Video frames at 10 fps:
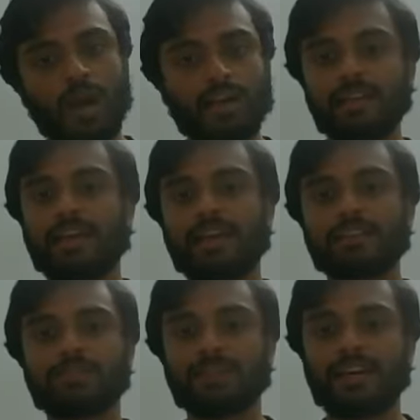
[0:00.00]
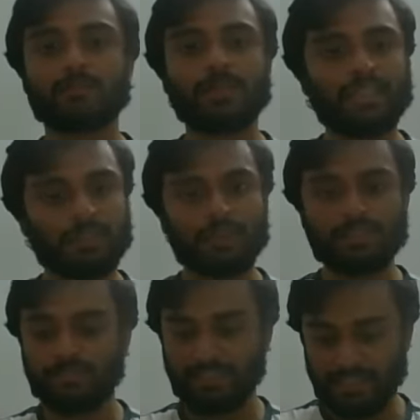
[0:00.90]
war against France, but it
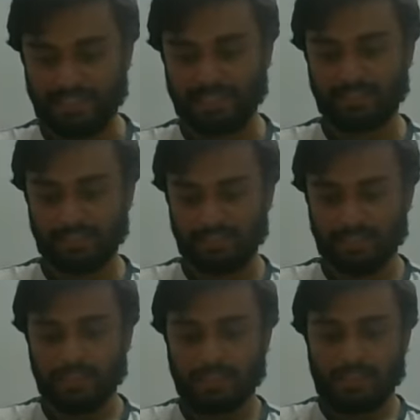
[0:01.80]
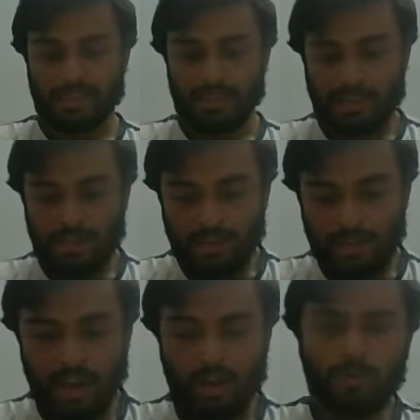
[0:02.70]
was a failure.
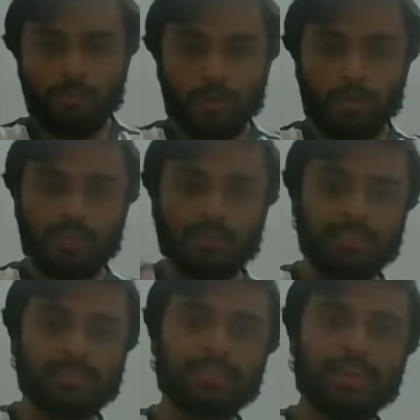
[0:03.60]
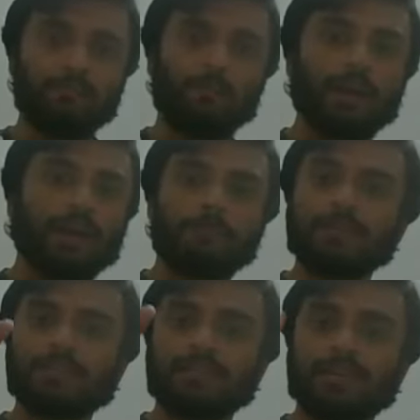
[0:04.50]
Now, during this time, what
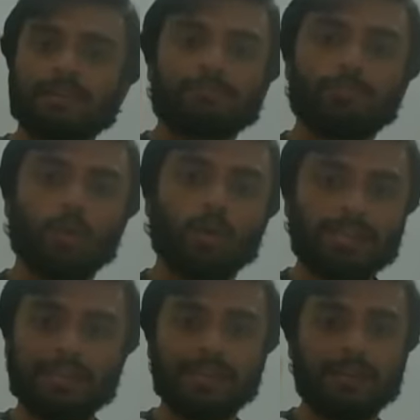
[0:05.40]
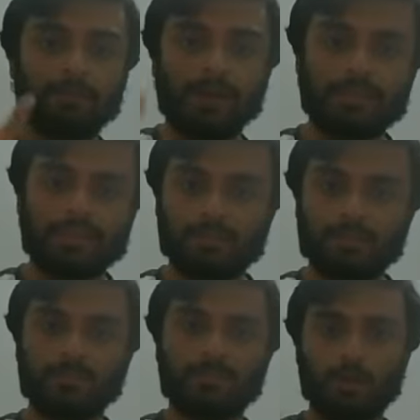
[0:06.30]
happens is that political parties
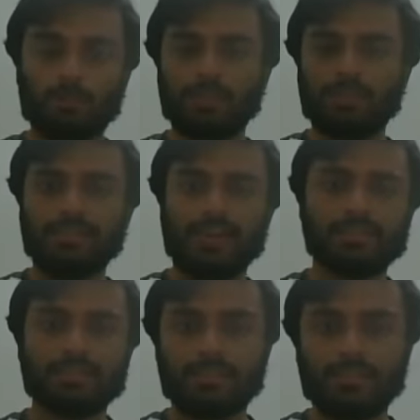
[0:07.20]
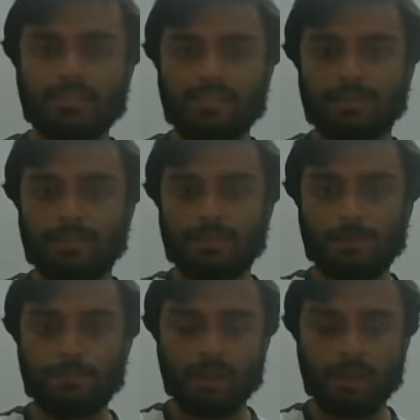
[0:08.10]
were formed in the national assemblies.